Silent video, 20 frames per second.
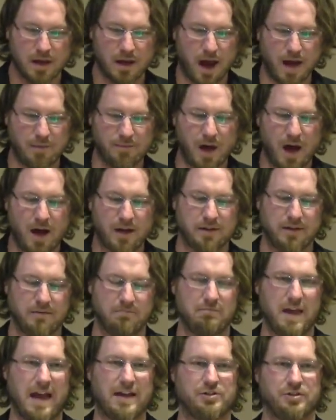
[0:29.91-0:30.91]
I'm
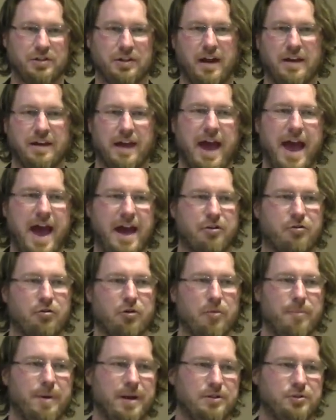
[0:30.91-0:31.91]
not actually like a hacker
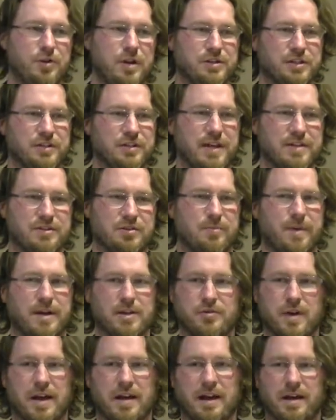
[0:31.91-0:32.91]
or a penetration tester by
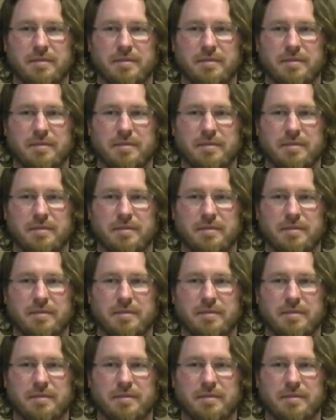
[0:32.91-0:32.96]
trade.